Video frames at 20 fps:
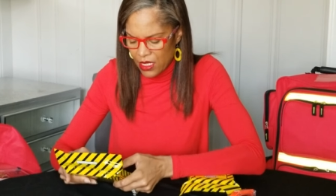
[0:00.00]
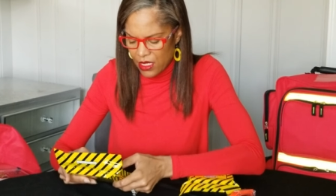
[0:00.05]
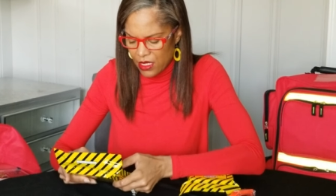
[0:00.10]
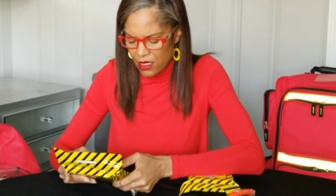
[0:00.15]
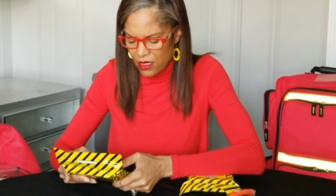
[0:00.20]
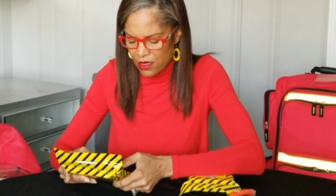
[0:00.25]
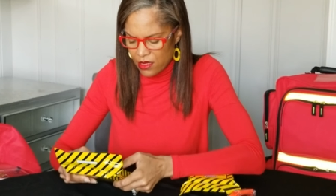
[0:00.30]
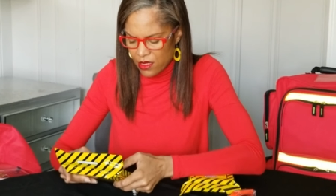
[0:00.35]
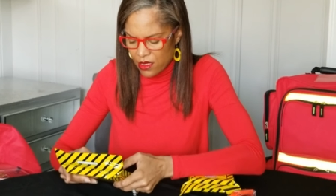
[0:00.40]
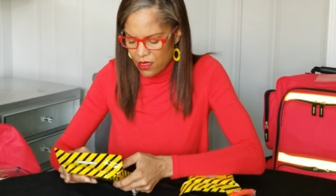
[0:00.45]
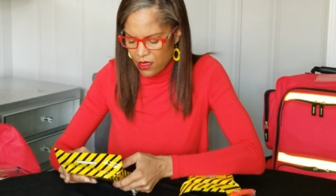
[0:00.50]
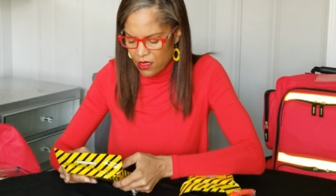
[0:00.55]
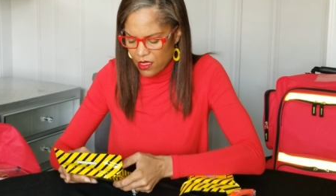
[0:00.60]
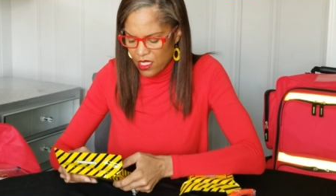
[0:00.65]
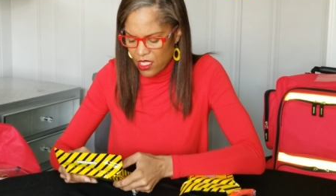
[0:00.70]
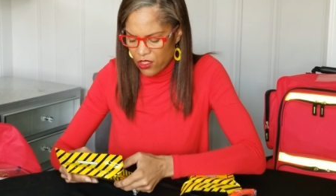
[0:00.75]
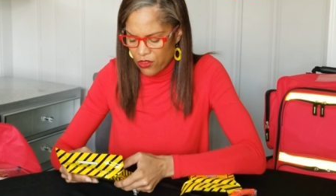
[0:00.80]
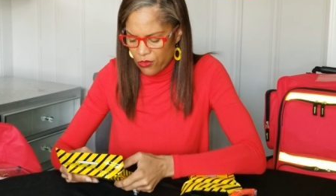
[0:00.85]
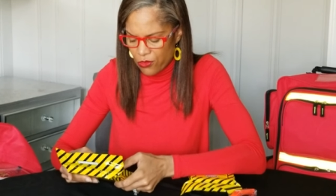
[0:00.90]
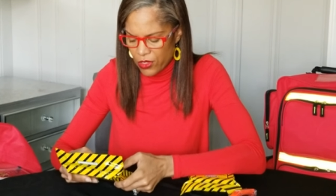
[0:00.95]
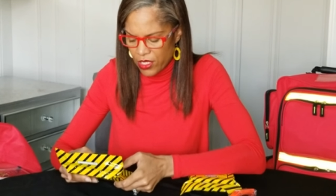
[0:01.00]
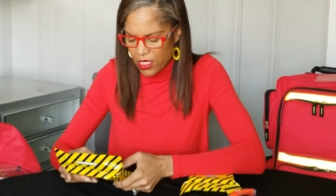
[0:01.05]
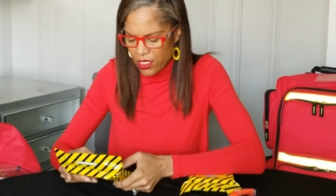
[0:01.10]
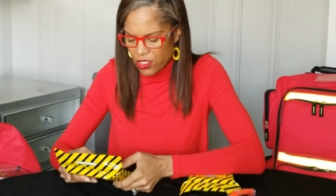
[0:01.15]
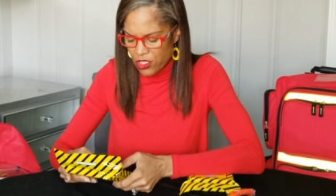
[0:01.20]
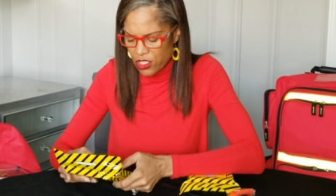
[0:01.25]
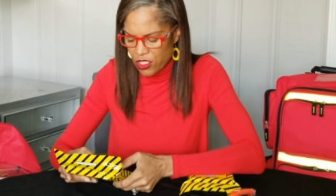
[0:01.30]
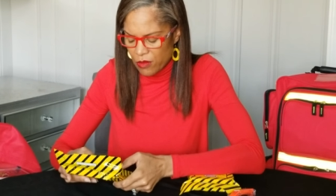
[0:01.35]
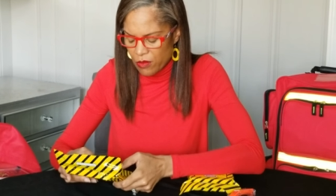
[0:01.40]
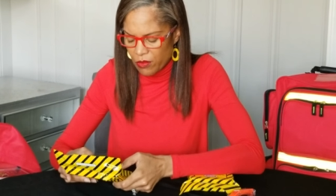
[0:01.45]
it says
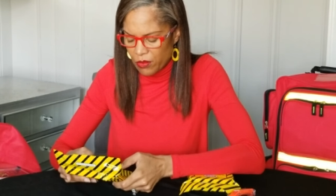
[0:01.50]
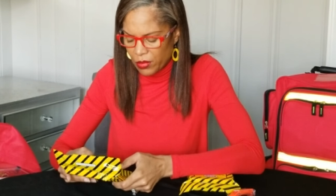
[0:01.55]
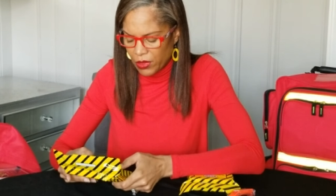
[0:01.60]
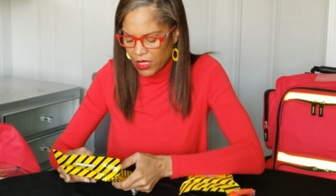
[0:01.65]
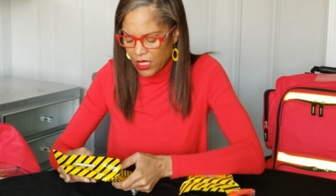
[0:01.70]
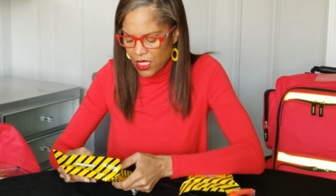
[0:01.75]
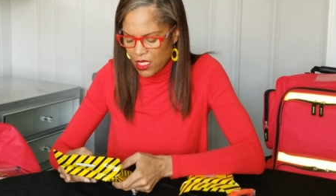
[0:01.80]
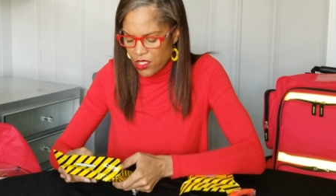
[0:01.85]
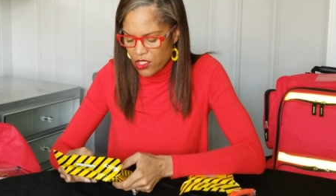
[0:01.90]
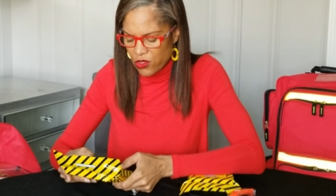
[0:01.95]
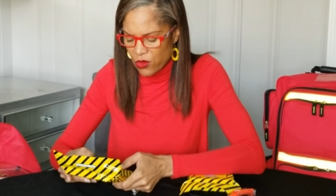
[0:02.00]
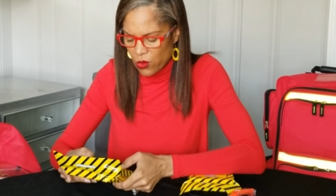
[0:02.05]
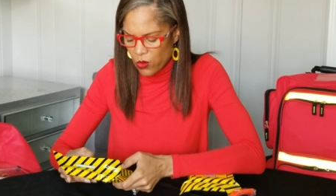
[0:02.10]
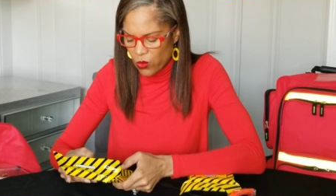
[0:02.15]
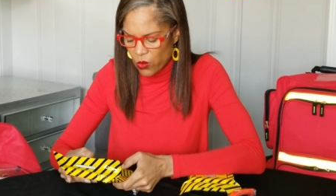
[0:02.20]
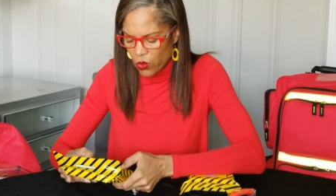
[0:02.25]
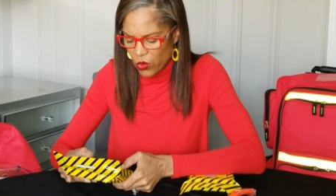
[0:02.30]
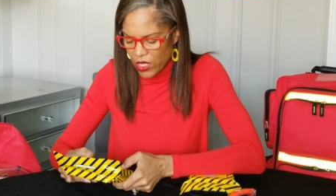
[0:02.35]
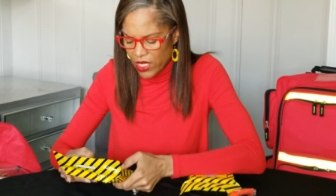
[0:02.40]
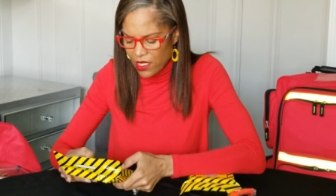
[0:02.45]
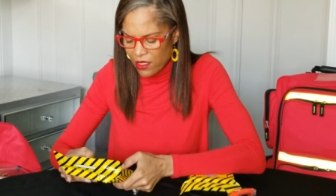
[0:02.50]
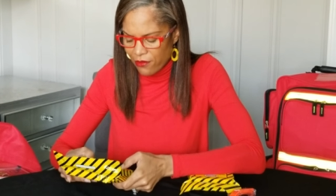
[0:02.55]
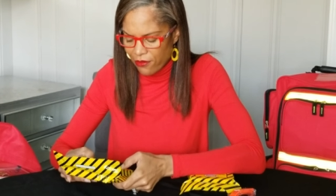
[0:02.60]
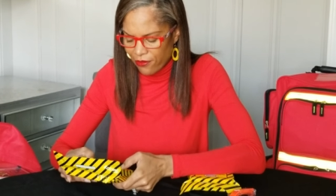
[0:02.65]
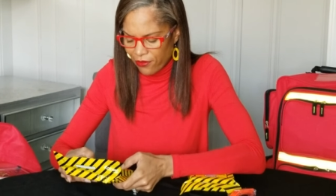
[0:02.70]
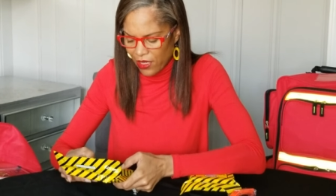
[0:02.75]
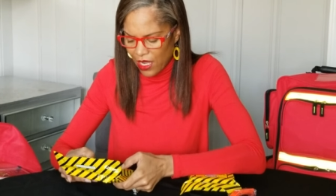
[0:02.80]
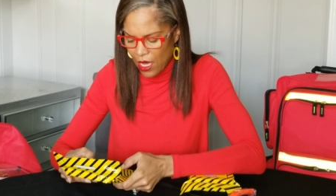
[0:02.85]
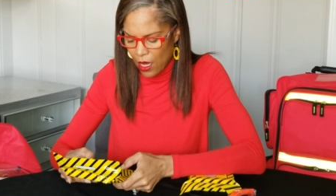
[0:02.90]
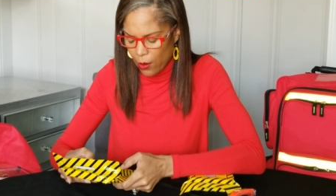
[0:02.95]
enriched bleach wheat
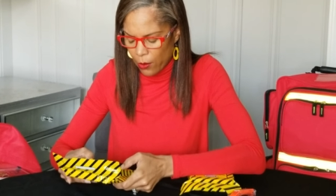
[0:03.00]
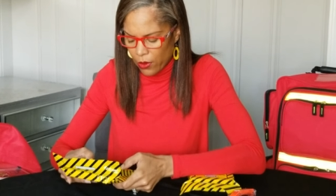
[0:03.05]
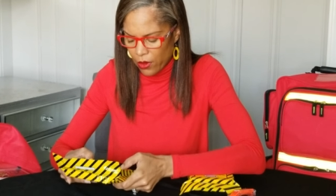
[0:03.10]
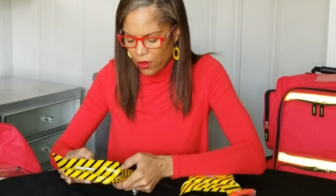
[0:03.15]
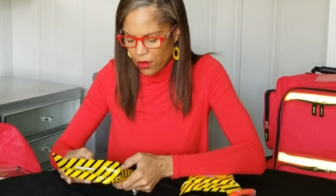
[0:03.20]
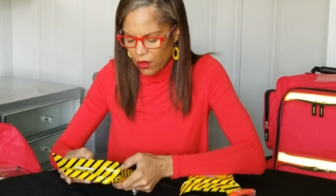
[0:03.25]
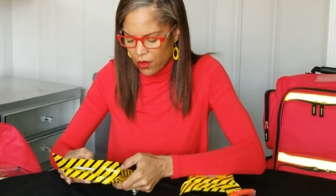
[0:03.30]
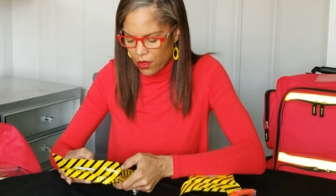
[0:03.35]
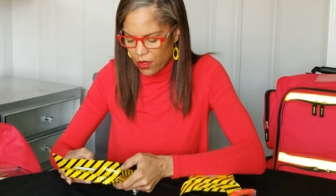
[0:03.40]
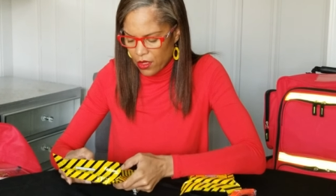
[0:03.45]
flour,